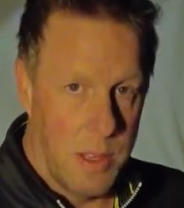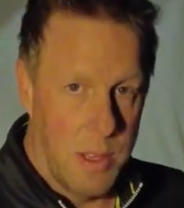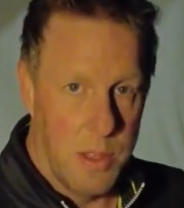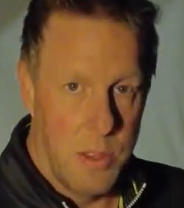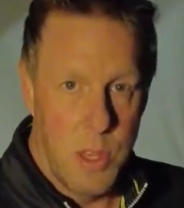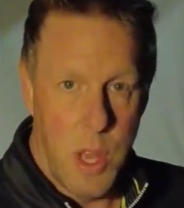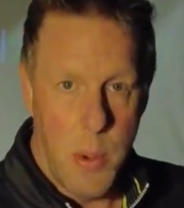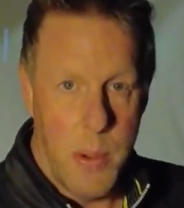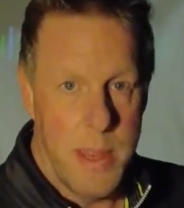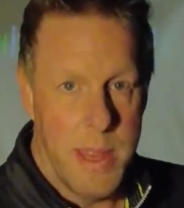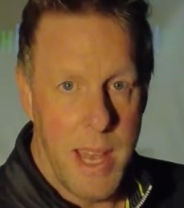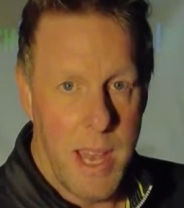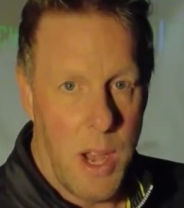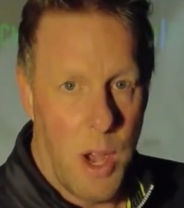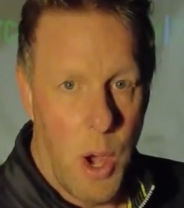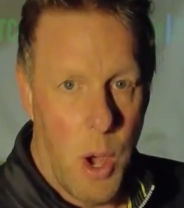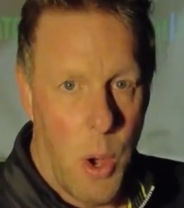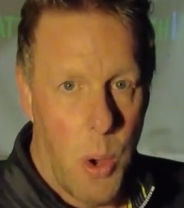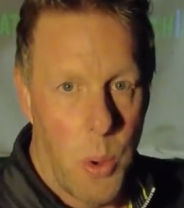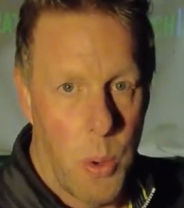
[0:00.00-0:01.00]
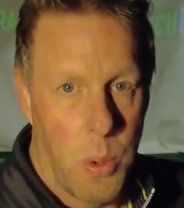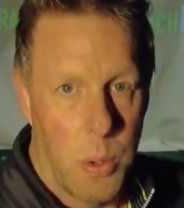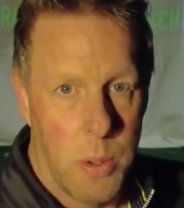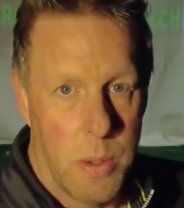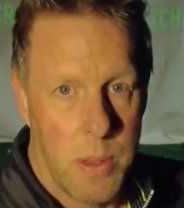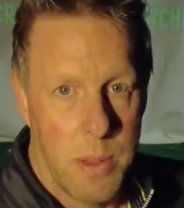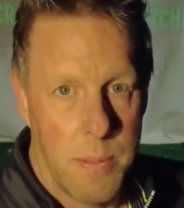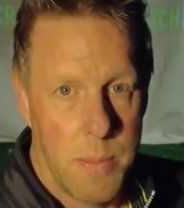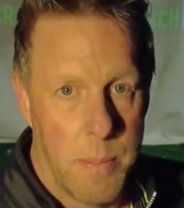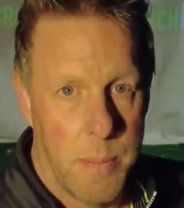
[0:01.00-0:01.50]
knowing that hole,
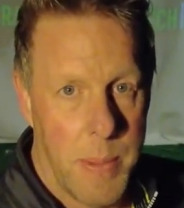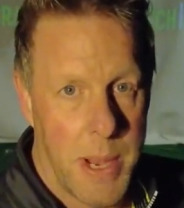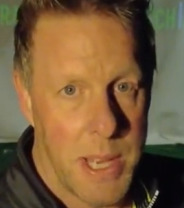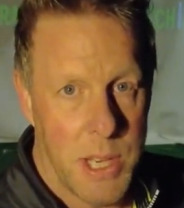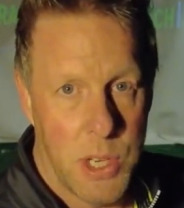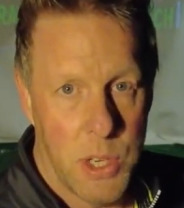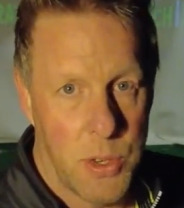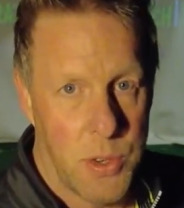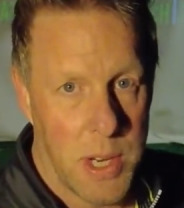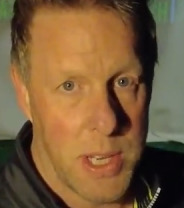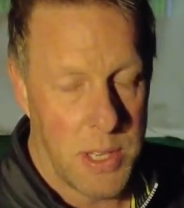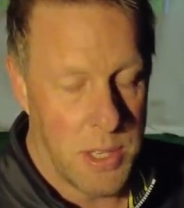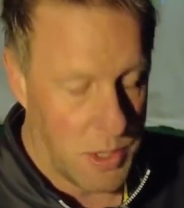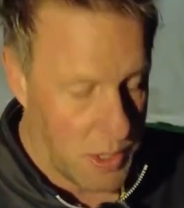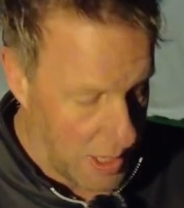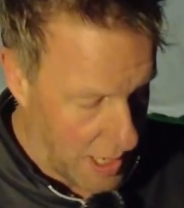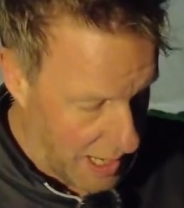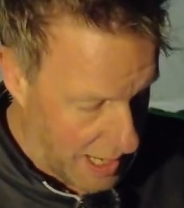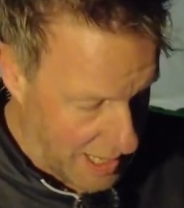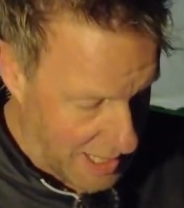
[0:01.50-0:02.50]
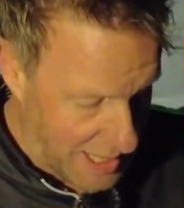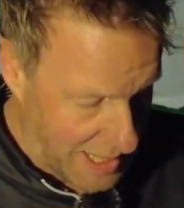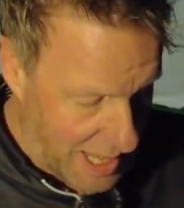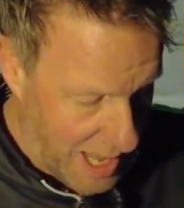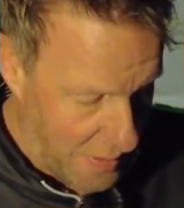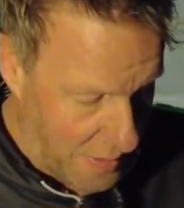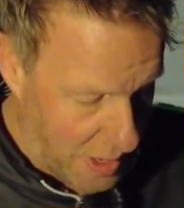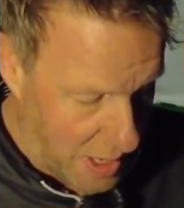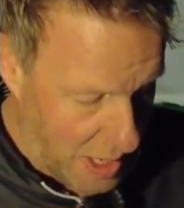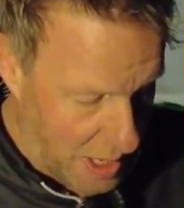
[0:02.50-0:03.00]
my strategy is
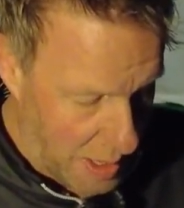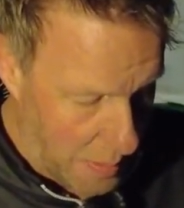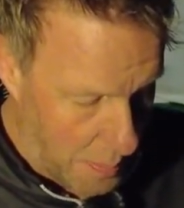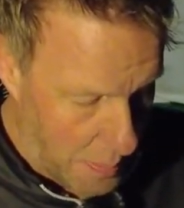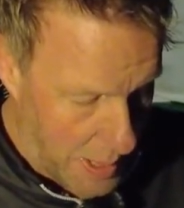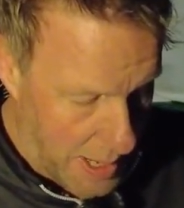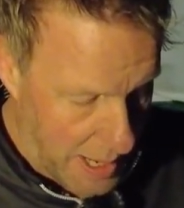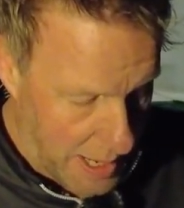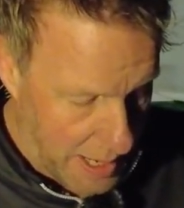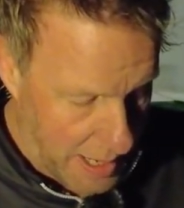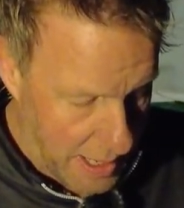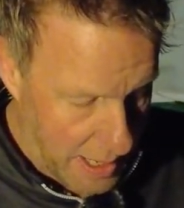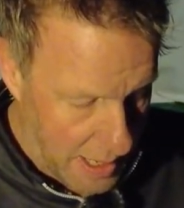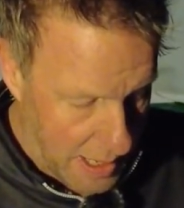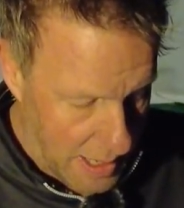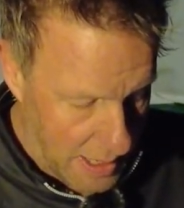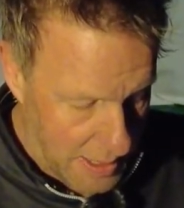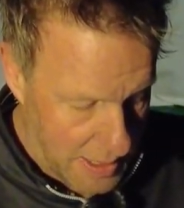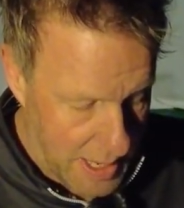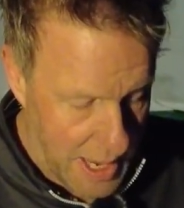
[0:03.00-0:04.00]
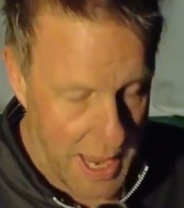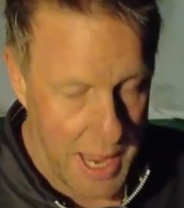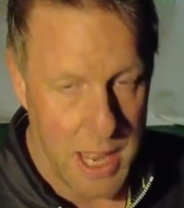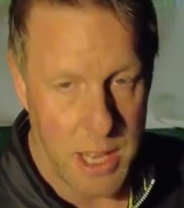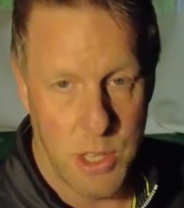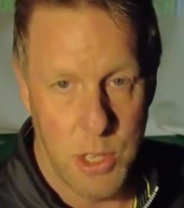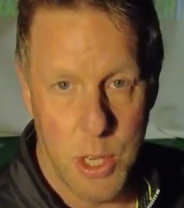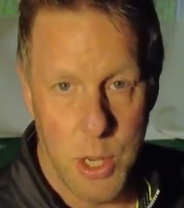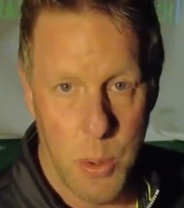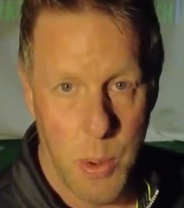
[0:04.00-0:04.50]
never going to be to hit a
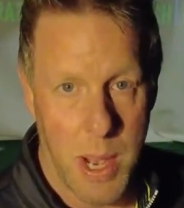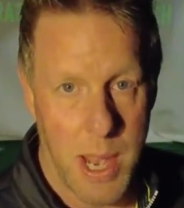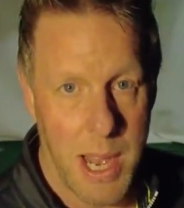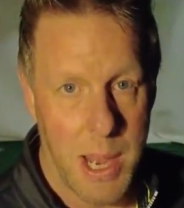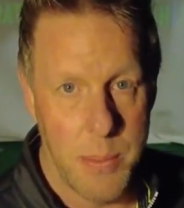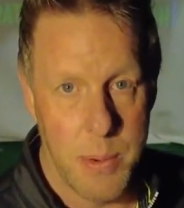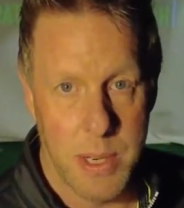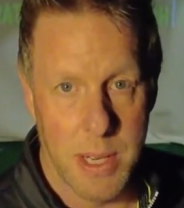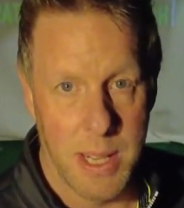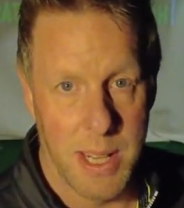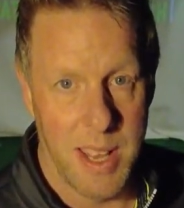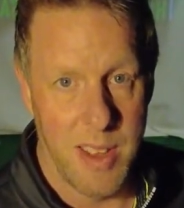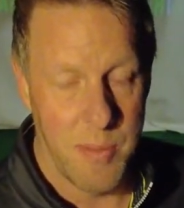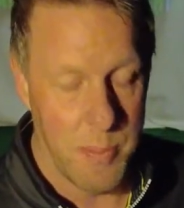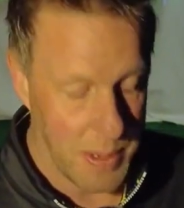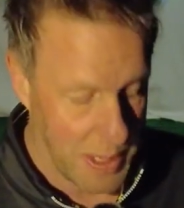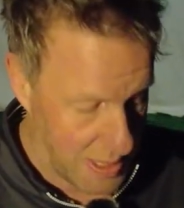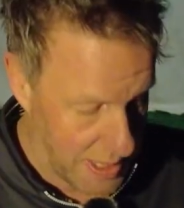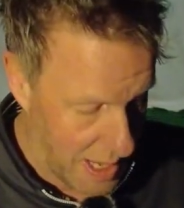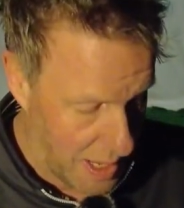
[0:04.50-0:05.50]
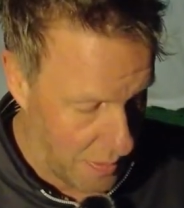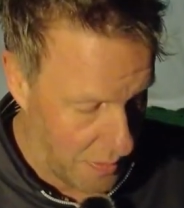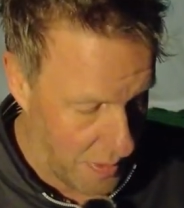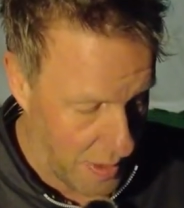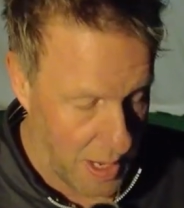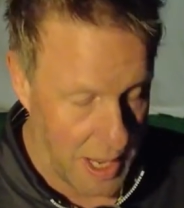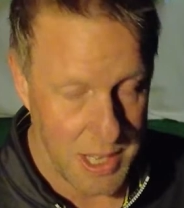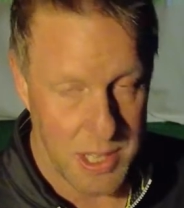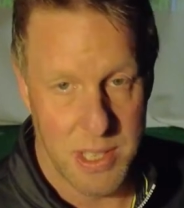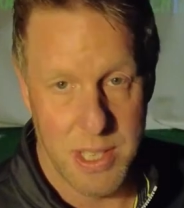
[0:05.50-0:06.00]
2 hybrid and leave myself
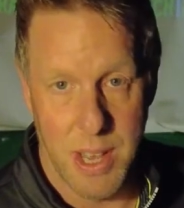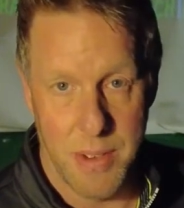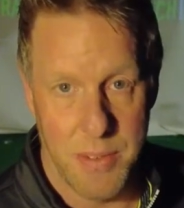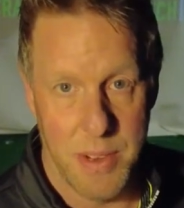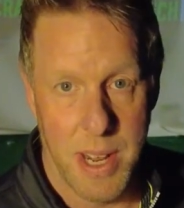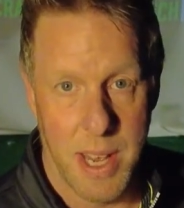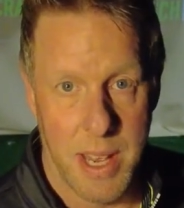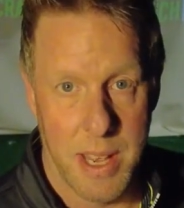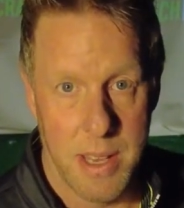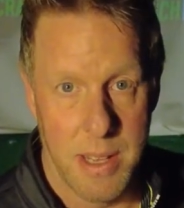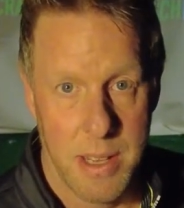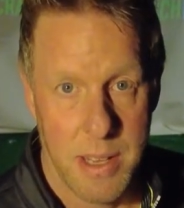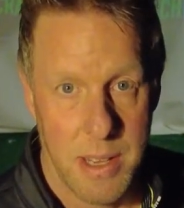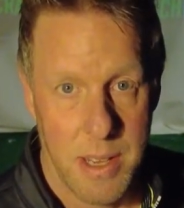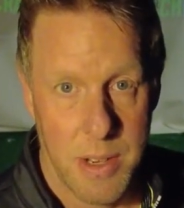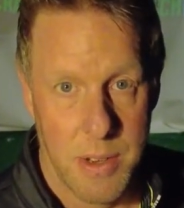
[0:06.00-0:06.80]
a 7-iron.